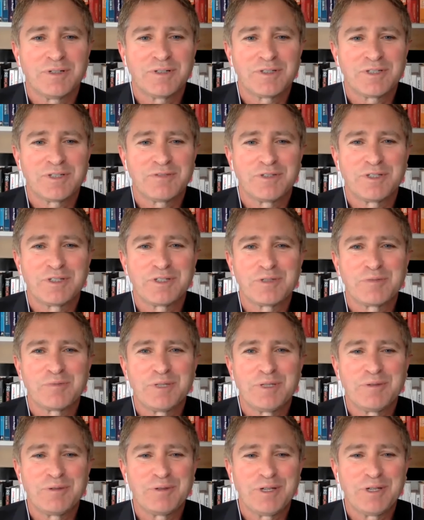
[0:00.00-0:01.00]
So if you
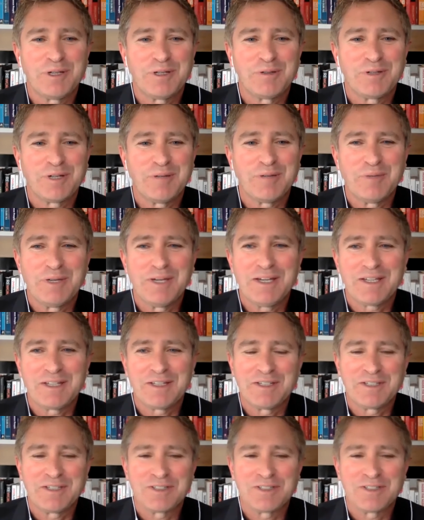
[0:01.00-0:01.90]
disappear, we'll know you'll come back. And